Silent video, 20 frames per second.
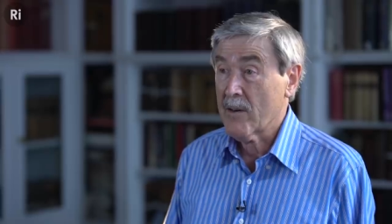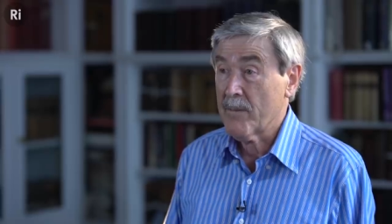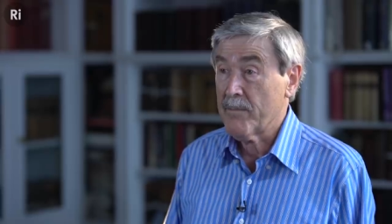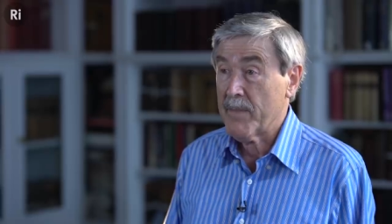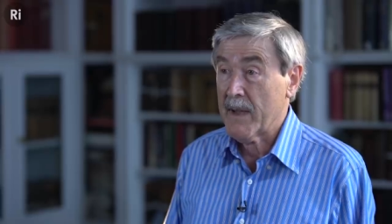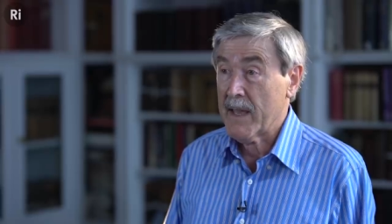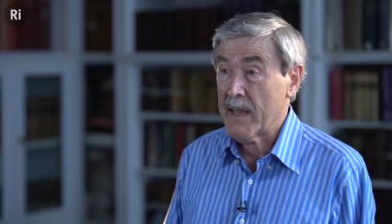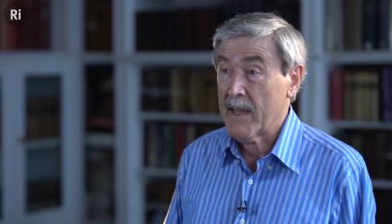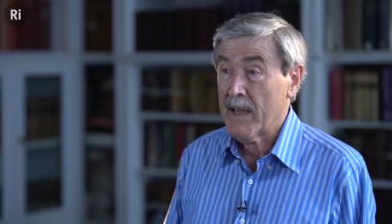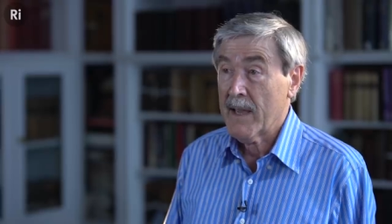
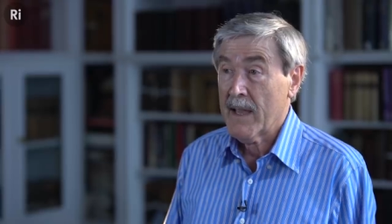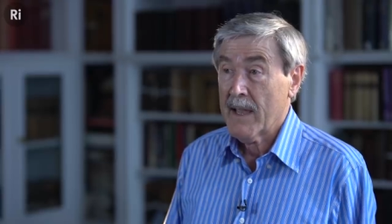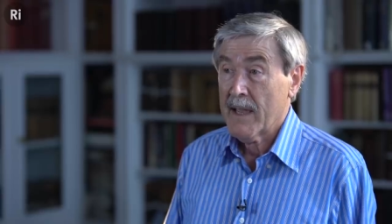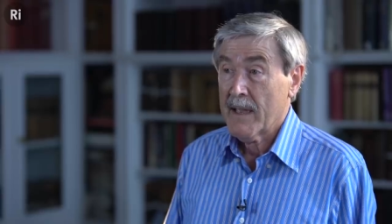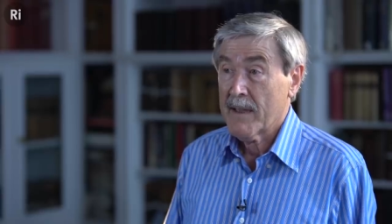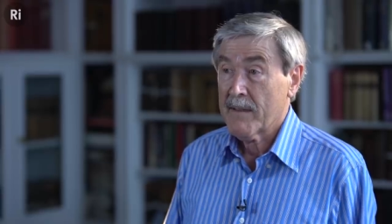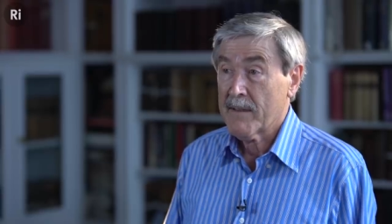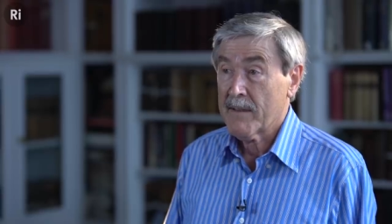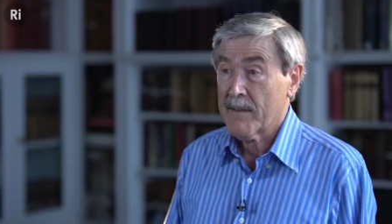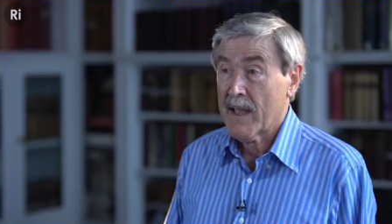could be
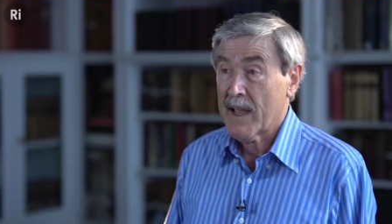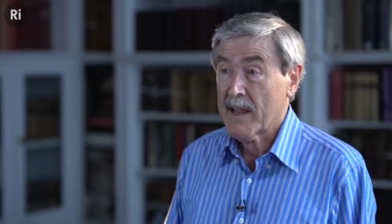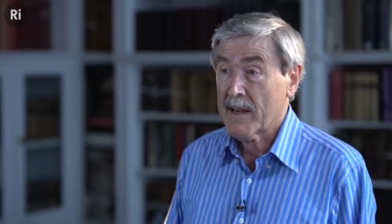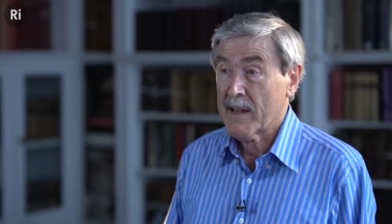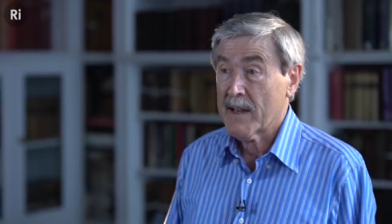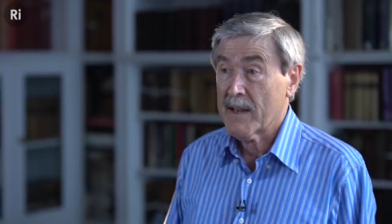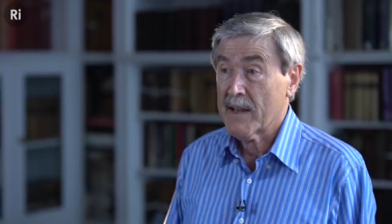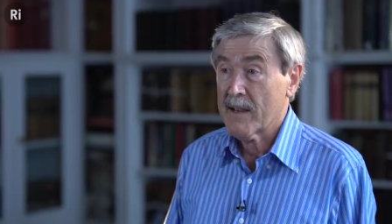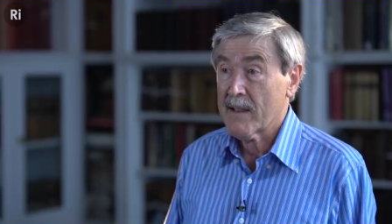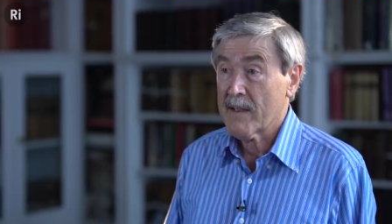
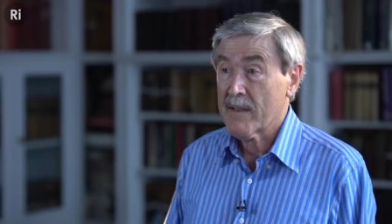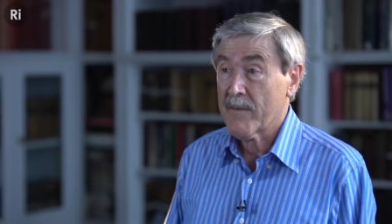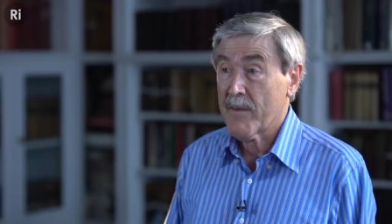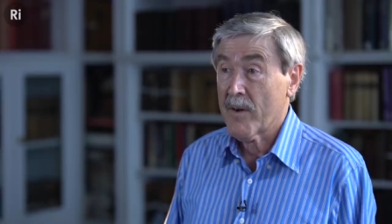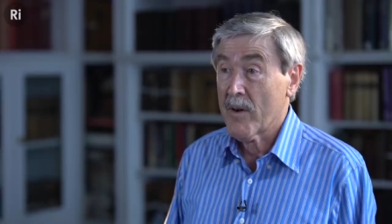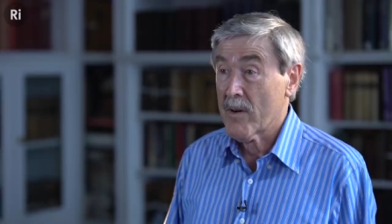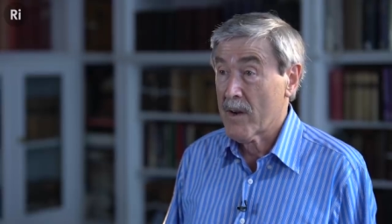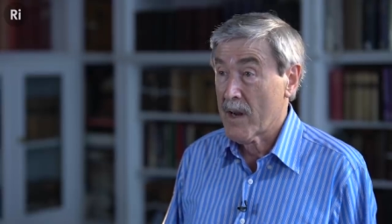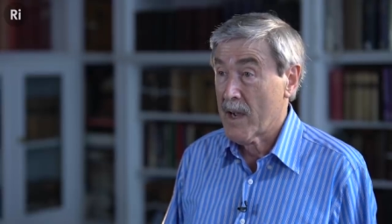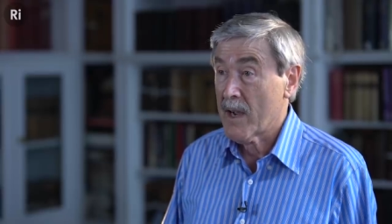that in its
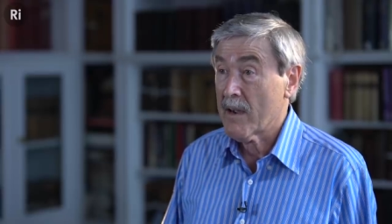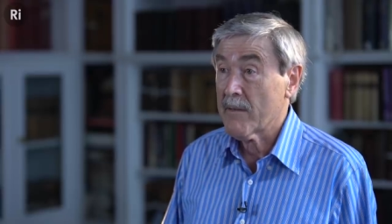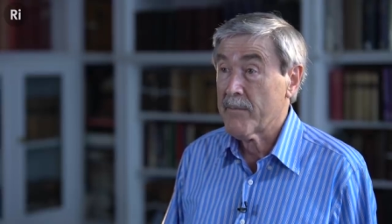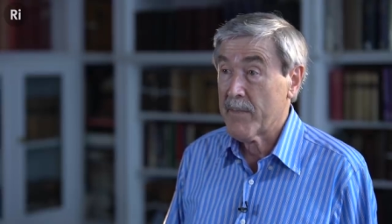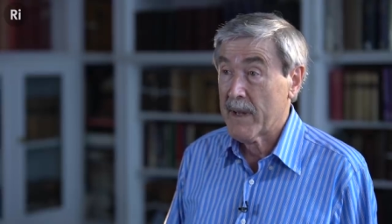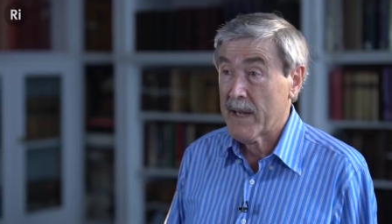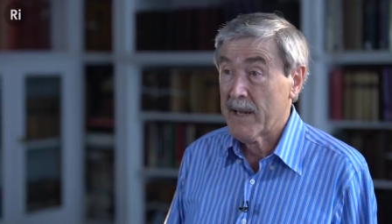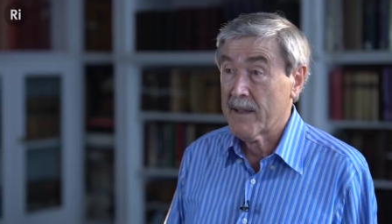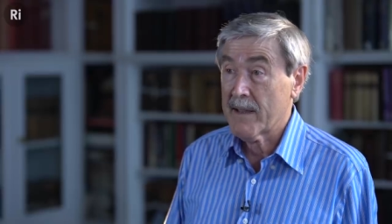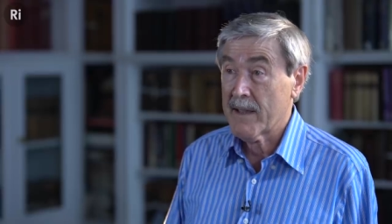four and a
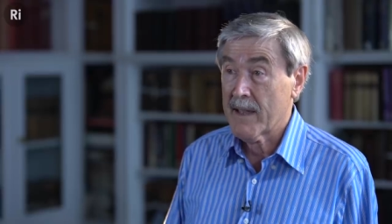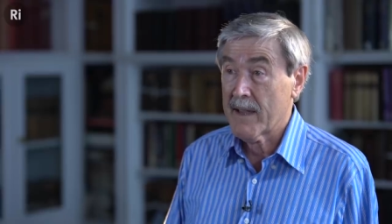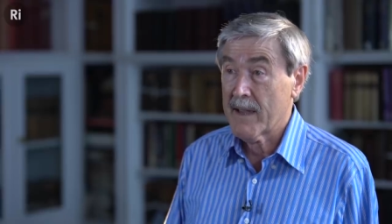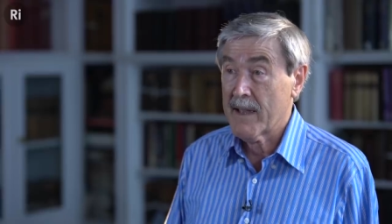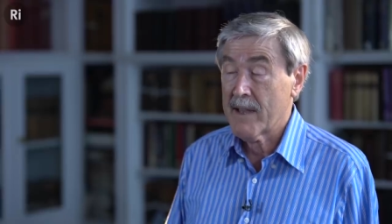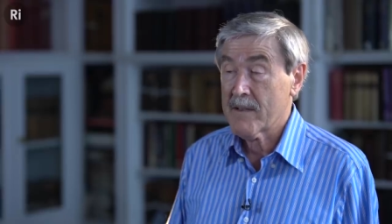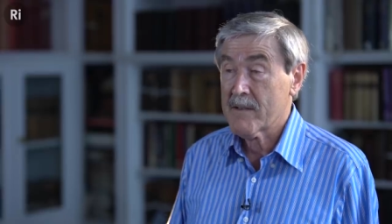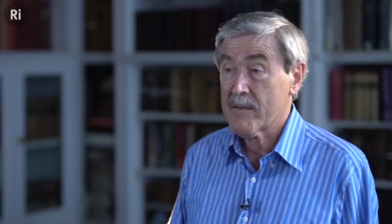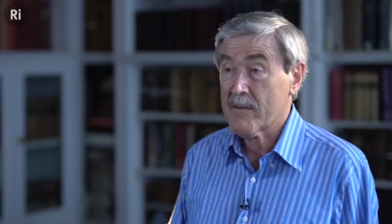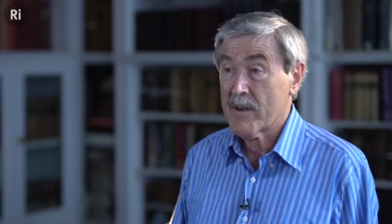half billion year
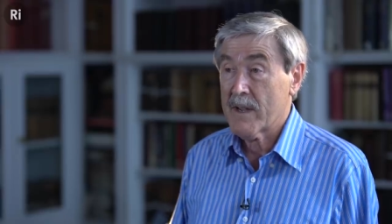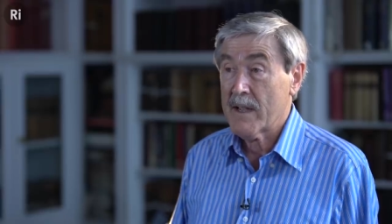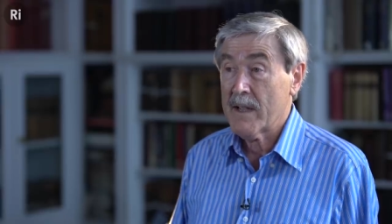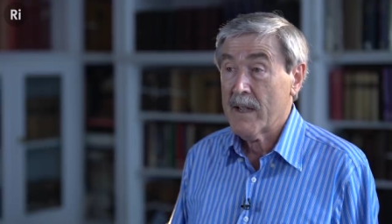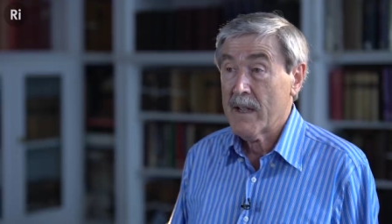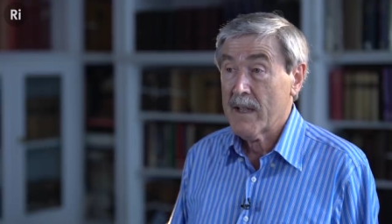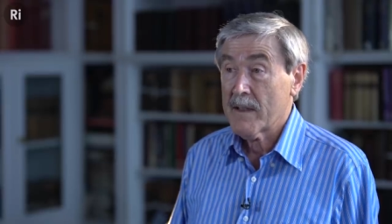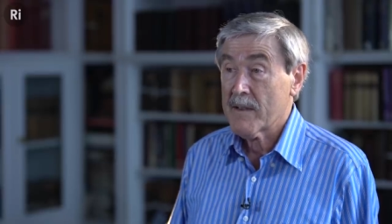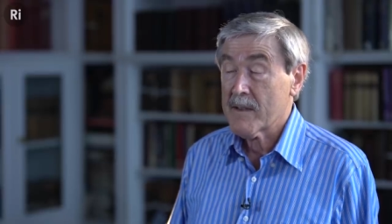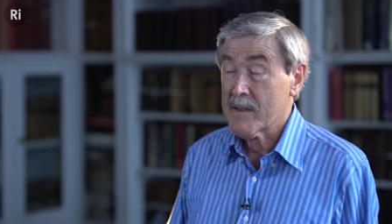history,